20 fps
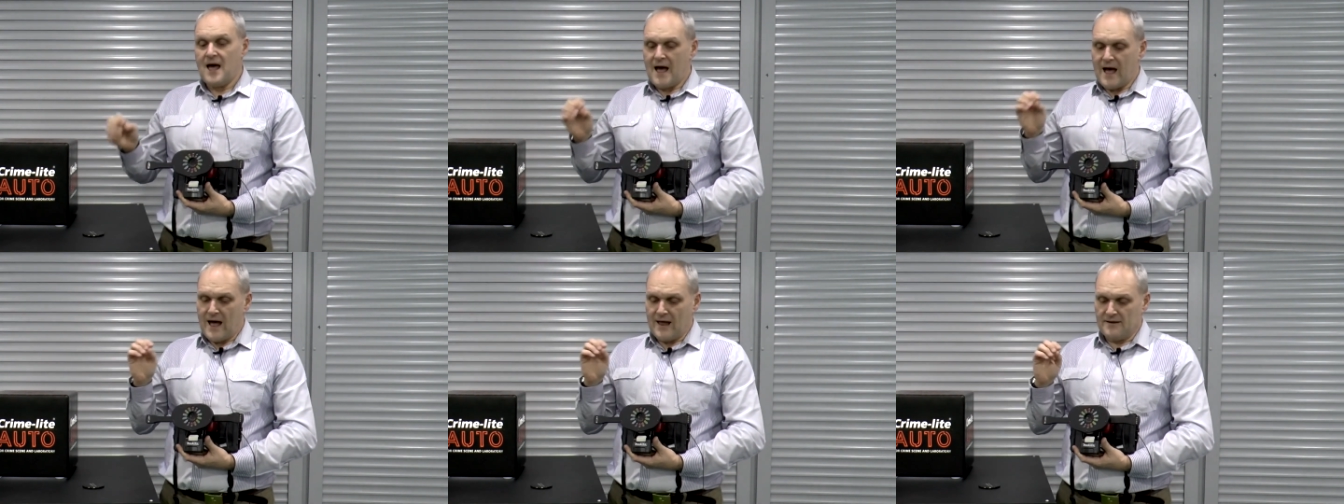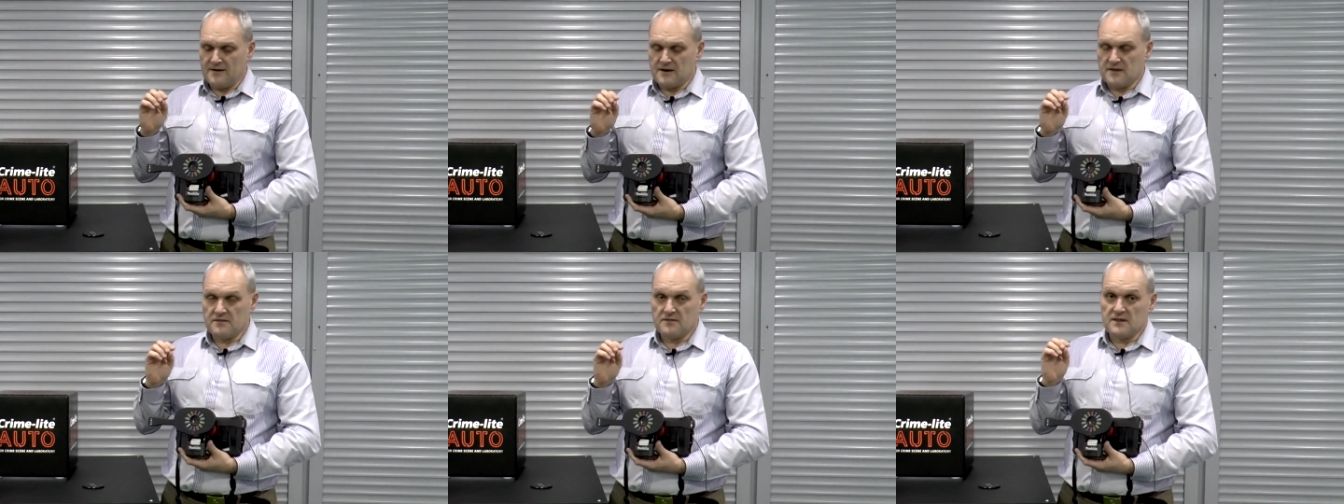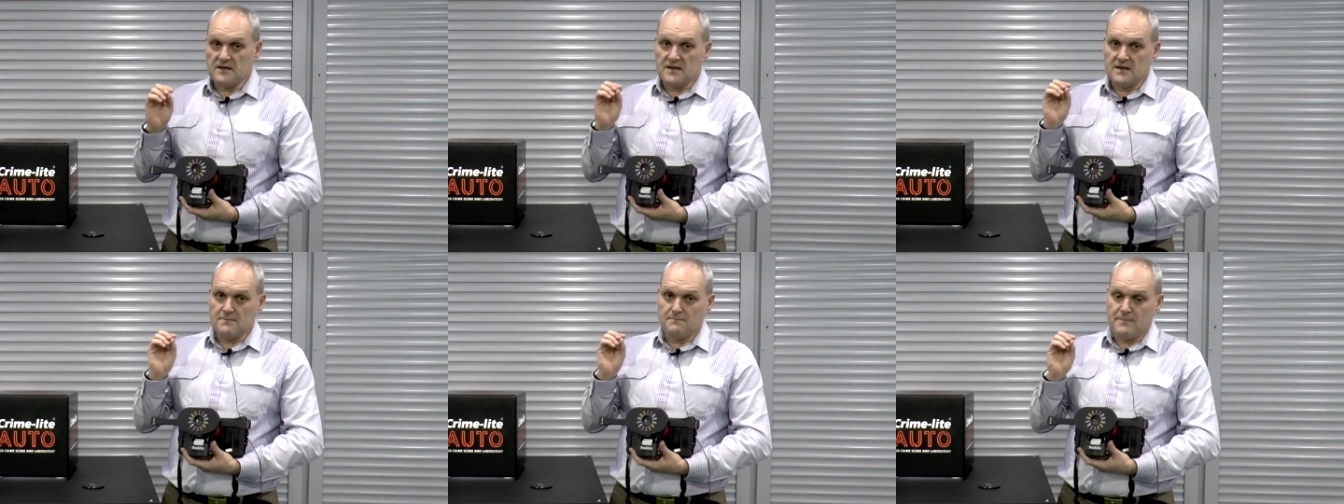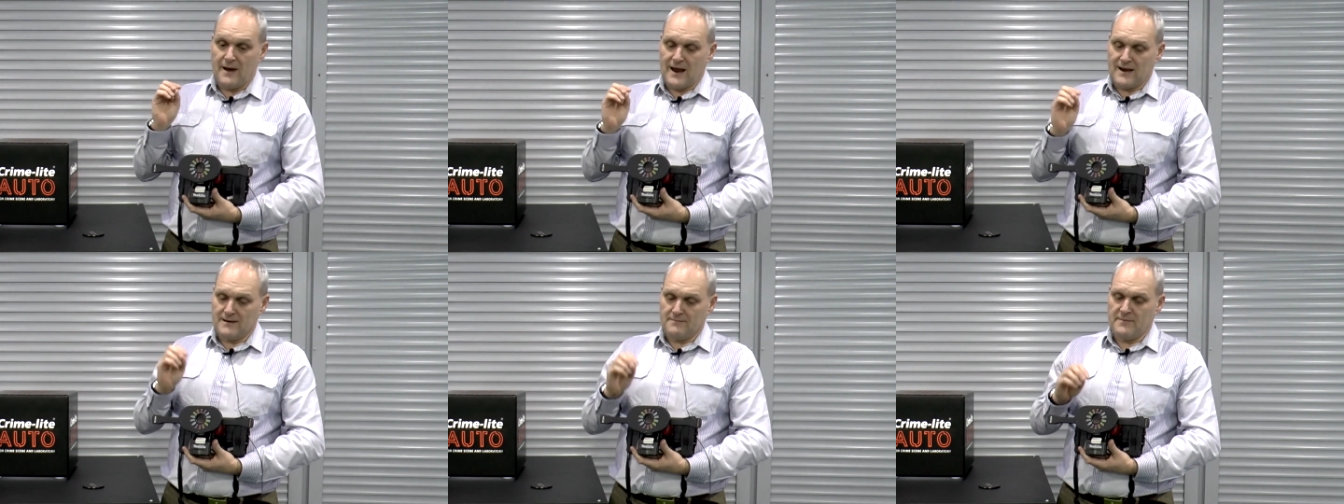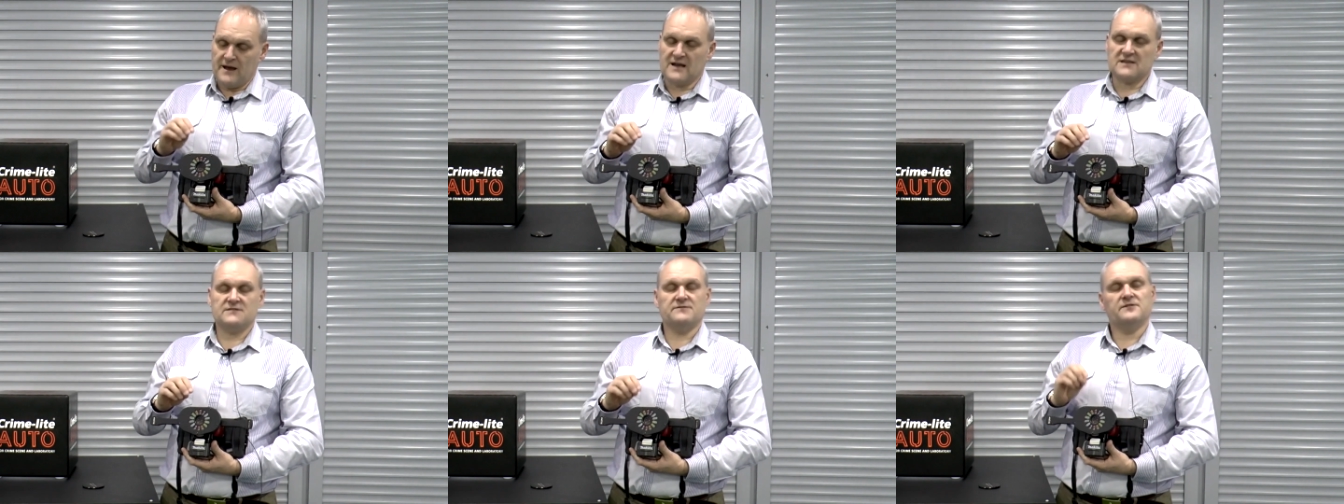And the
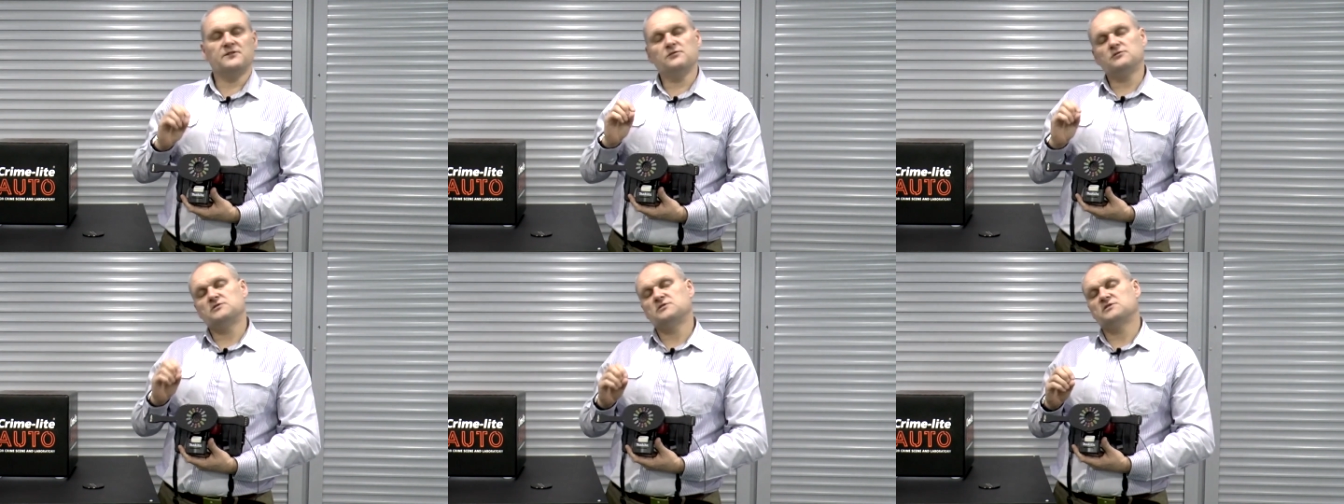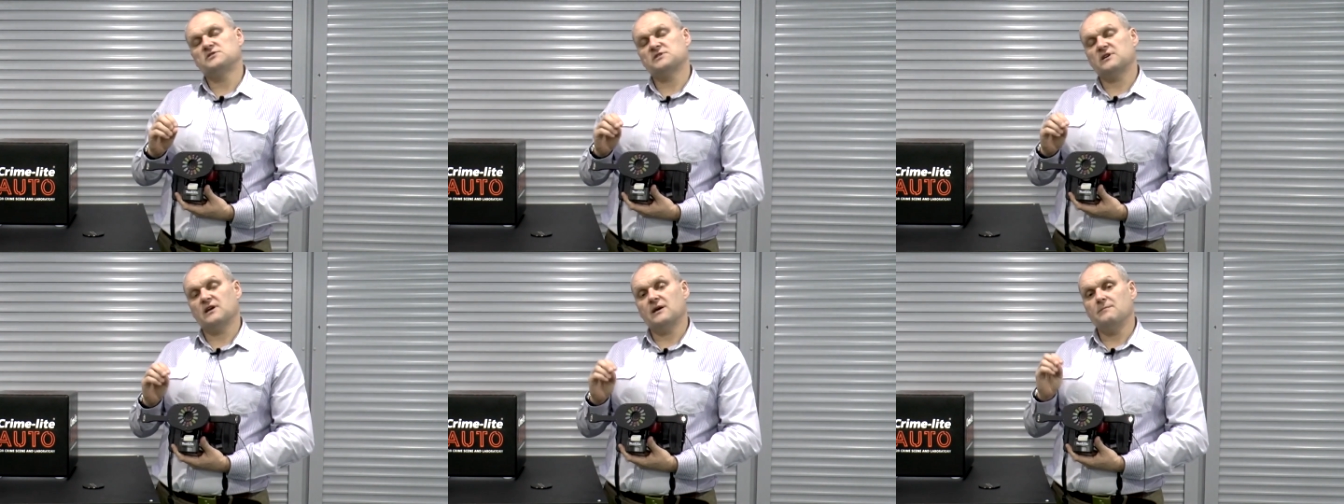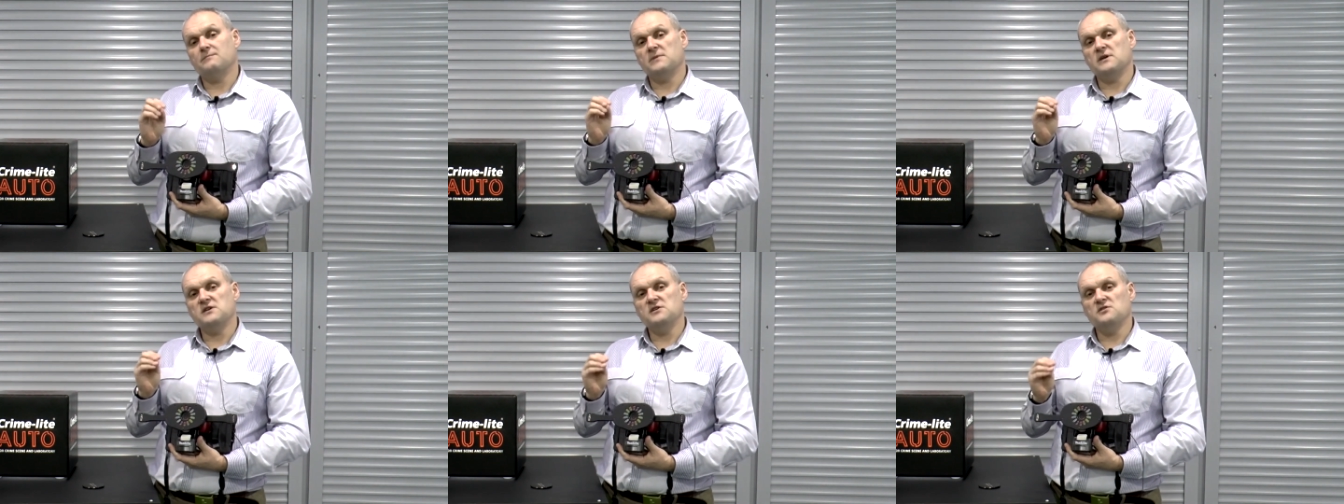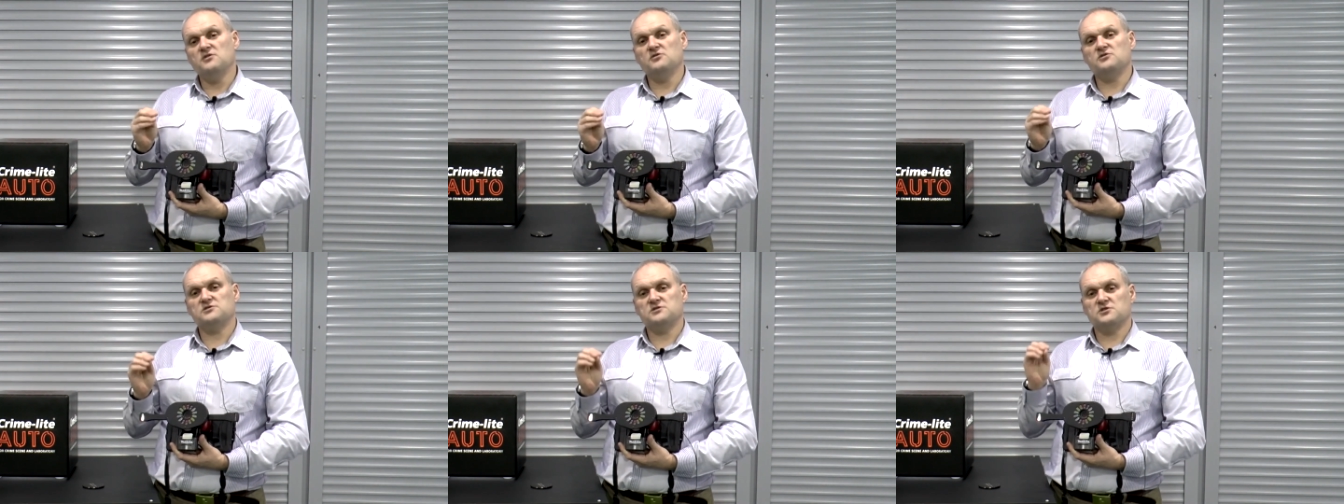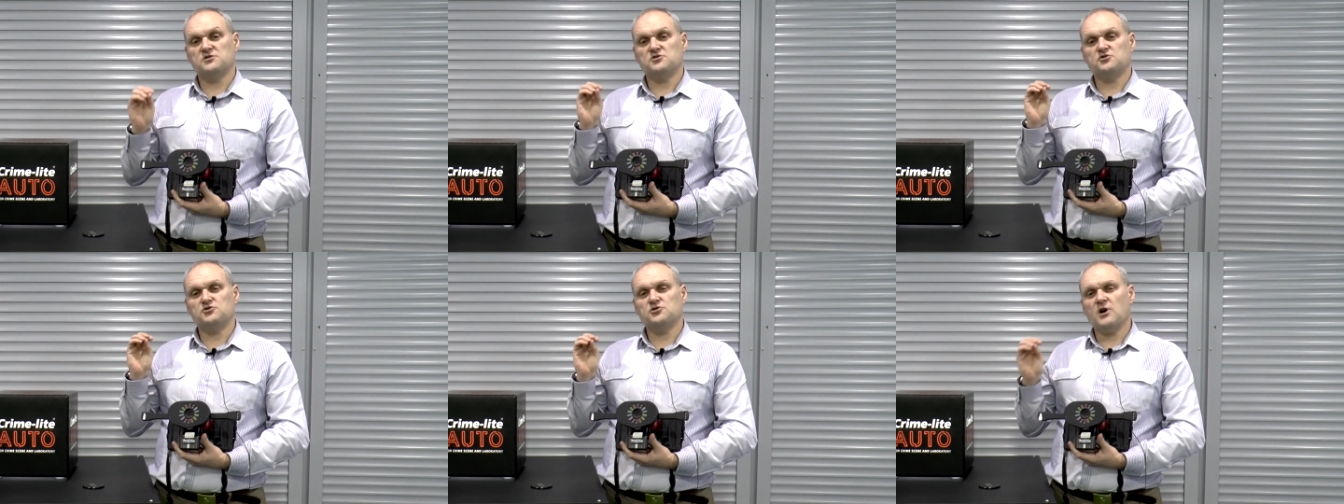bandpass filters can be used
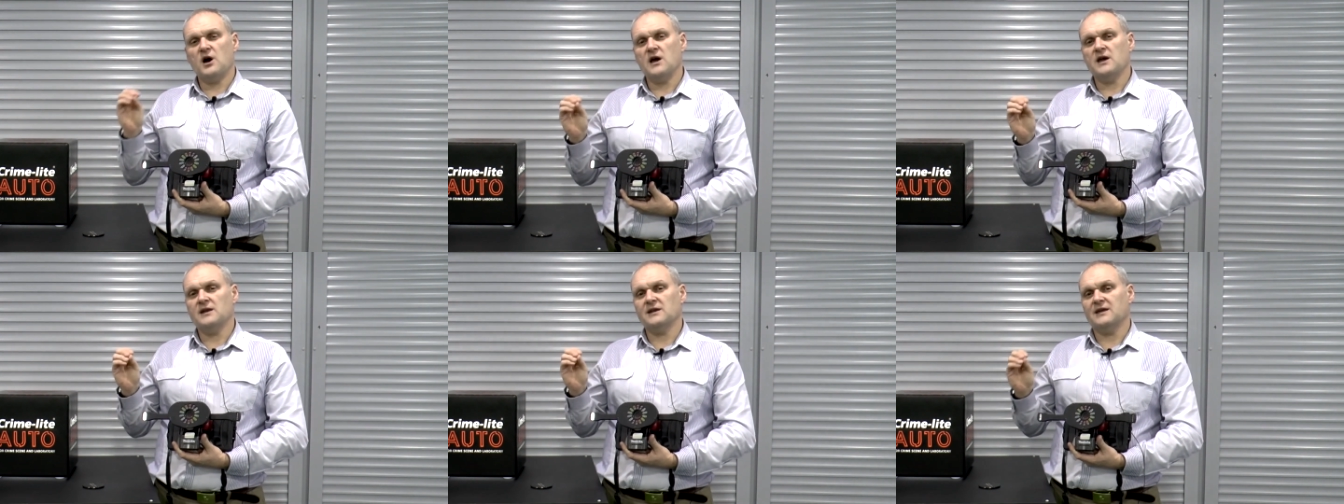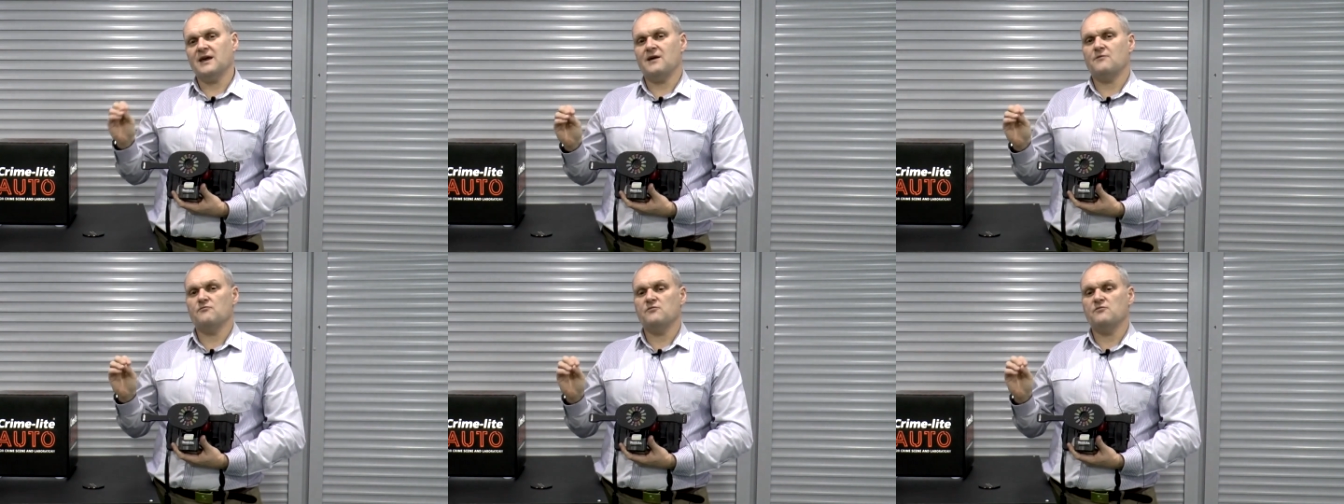to try and get